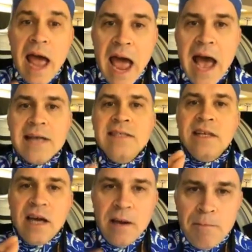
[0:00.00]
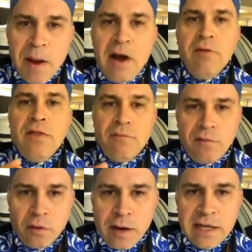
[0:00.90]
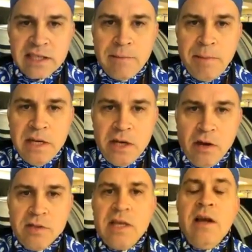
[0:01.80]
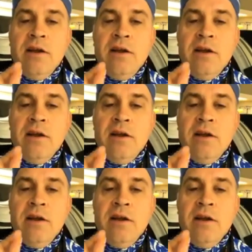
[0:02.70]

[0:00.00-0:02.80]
Ask about the fluoroscopy dose.